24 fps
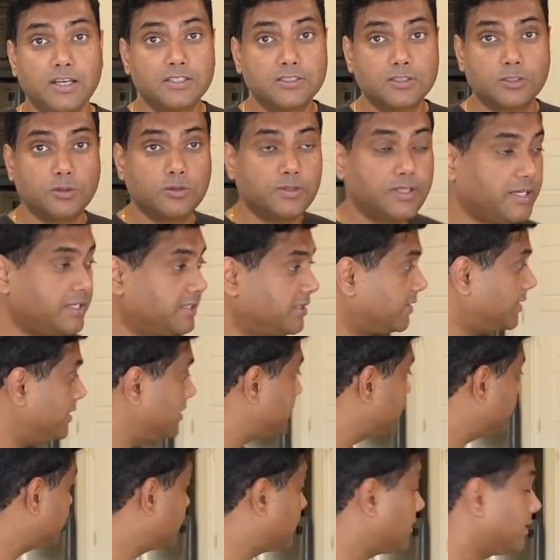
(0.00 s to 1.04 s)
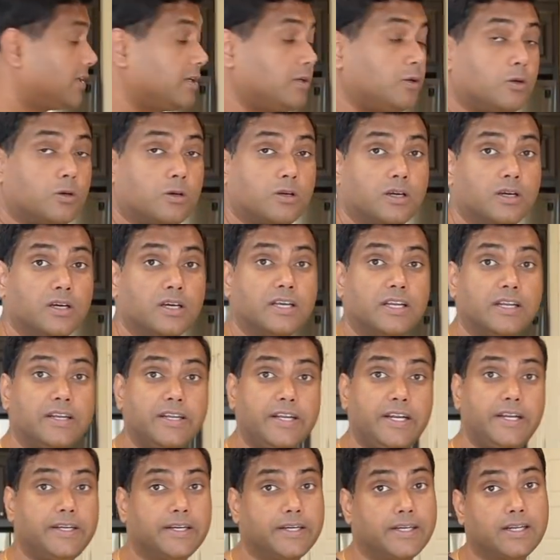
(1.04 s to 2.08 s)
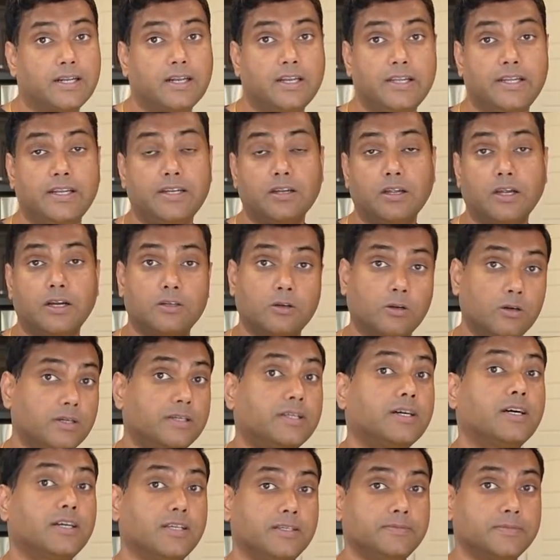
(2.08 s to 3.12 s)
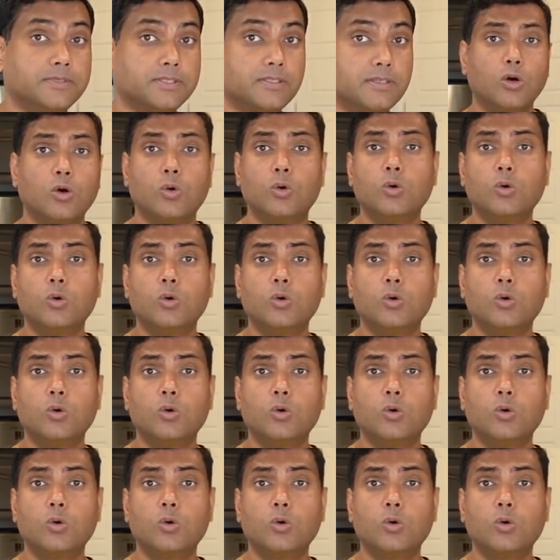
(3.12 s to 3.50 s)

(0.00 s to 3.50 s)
so that the kitchen can look neat and clean at all times.